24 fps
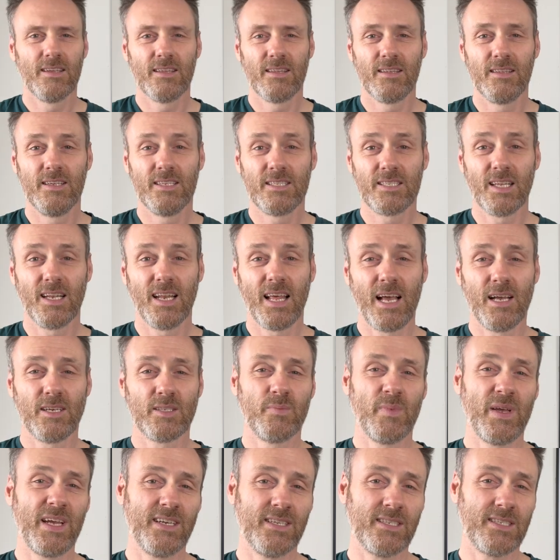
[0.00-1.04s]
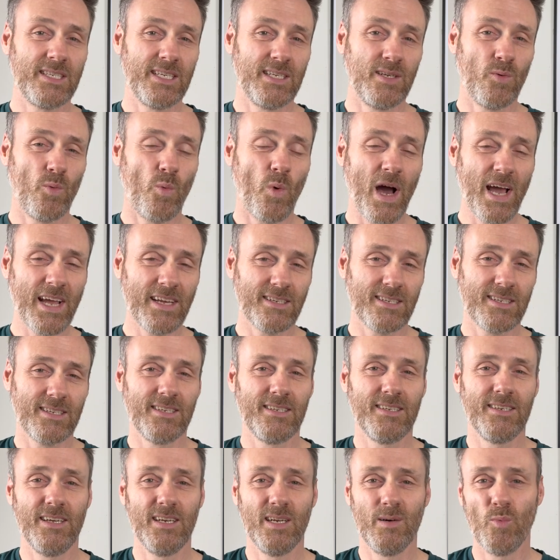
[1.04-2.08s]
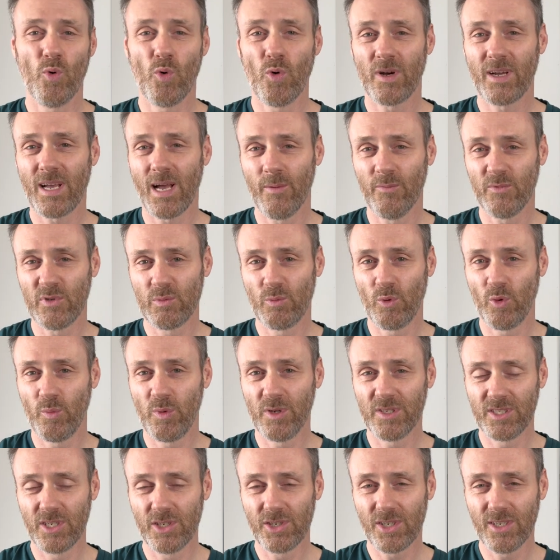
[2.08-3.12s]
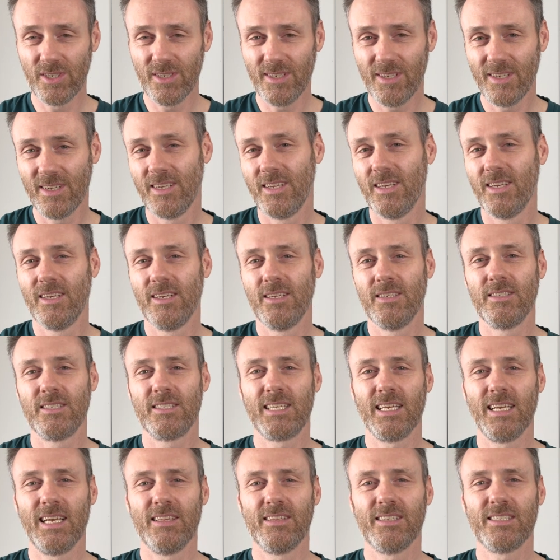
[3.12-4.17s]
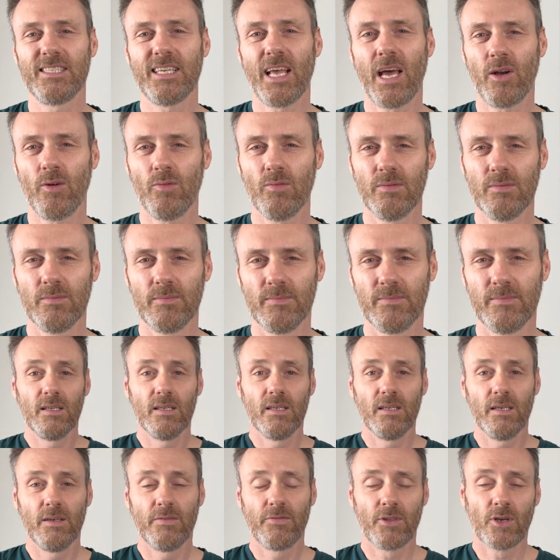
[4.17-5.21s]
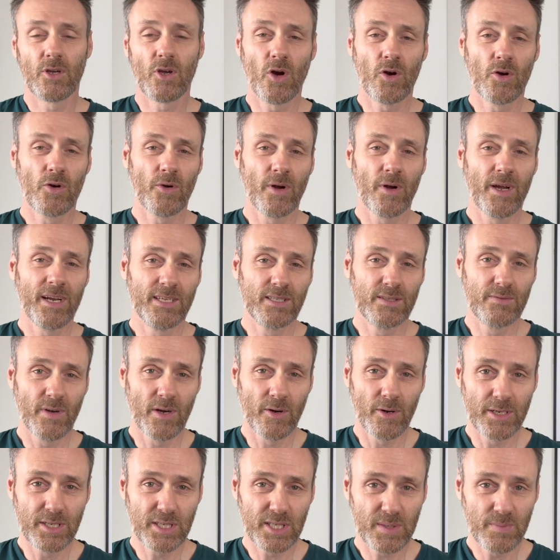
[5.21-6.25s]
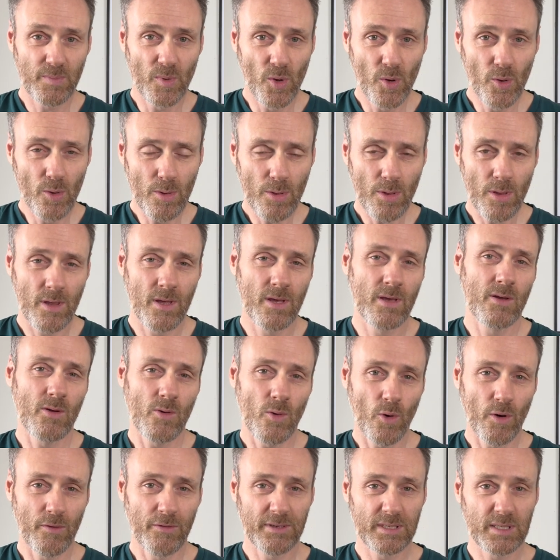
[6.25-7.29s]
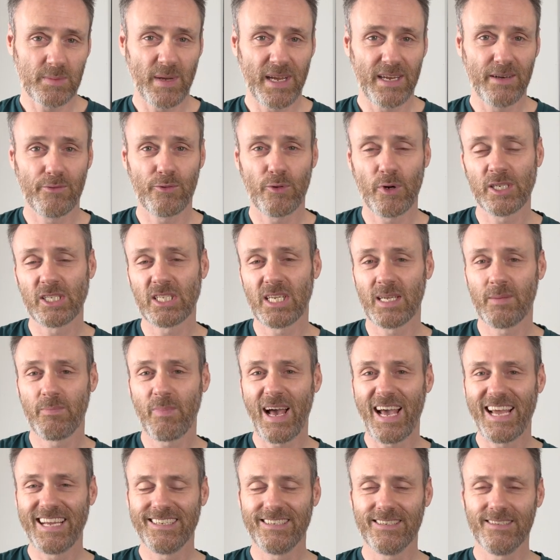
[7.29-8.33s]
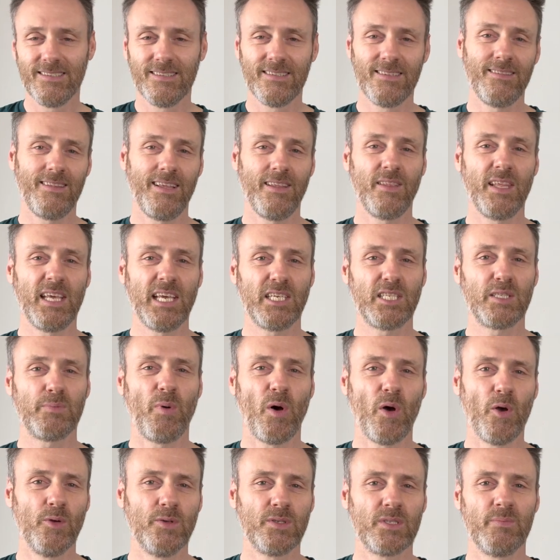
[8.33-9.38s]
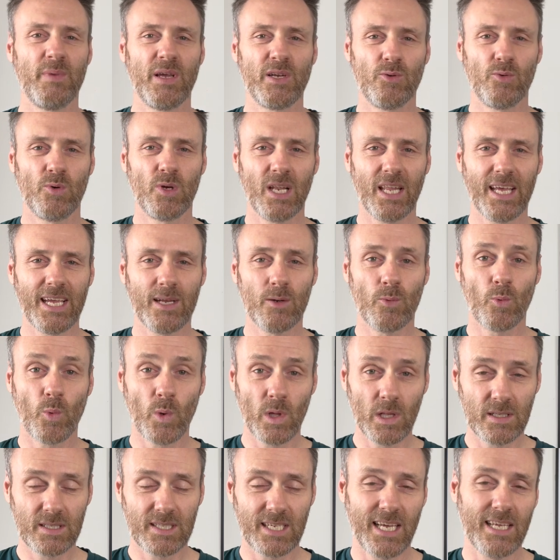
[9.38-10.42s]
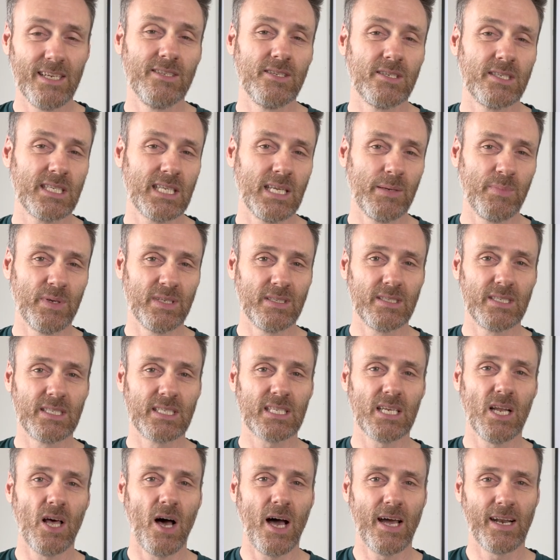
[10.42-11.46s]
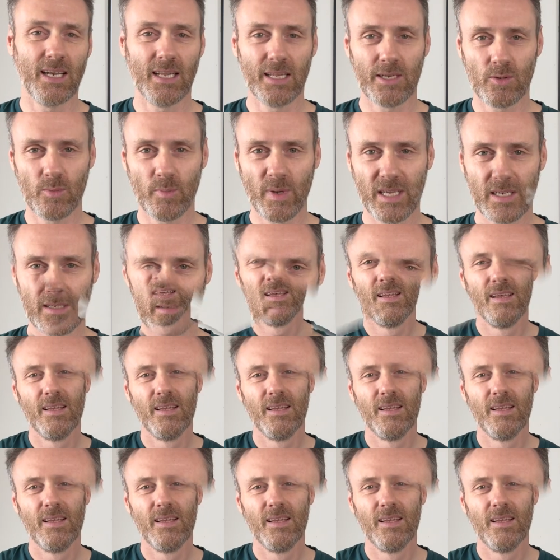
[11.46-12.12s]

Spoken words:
This allows me to sit and wait in a more comfortable position, still in the saddle. If the concrete is very smooth, or if it's been freshly painted, then the exposed metal cleat will tend to slip and slide a little bit.